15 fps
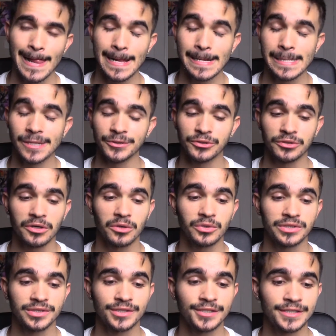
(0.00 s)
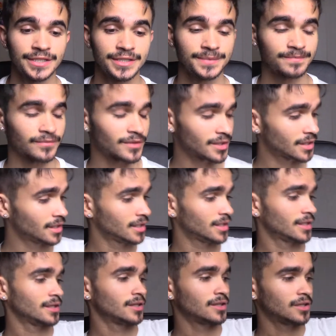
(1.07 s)
uh, you're always learning,
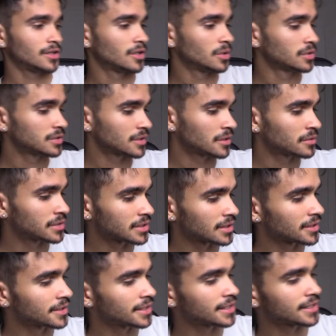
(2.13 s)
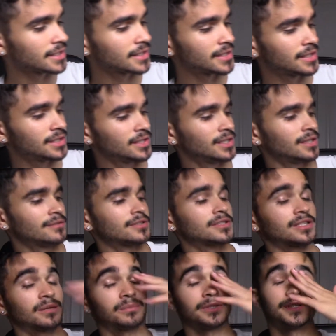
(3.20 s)
always always learning. You never
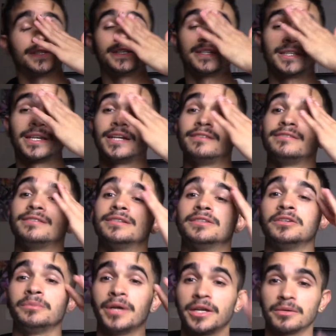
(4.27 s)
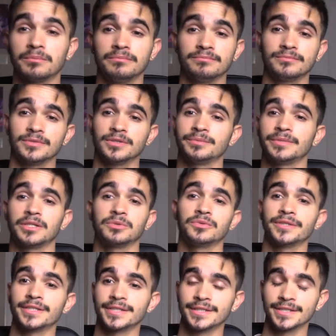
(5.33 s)
stop learning in life, no matter about
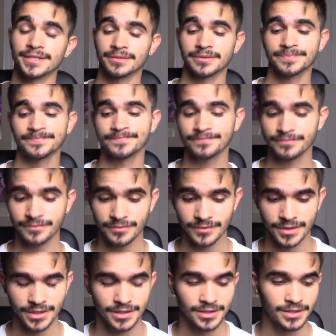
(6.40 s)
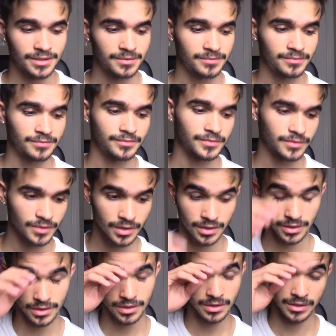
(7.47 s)
what it is. Um,
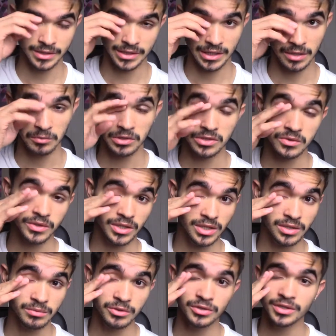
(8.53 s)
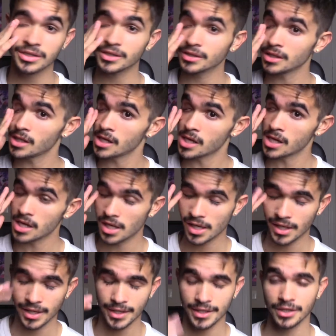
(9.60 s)
the same as with this music,
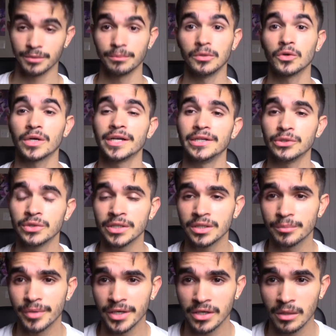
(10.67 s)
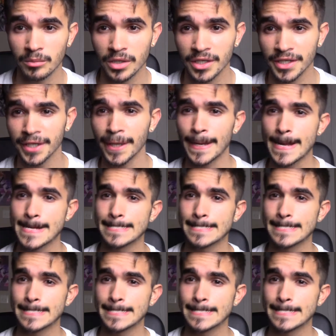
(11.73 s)
and the more I do it, the better I'm gonna get.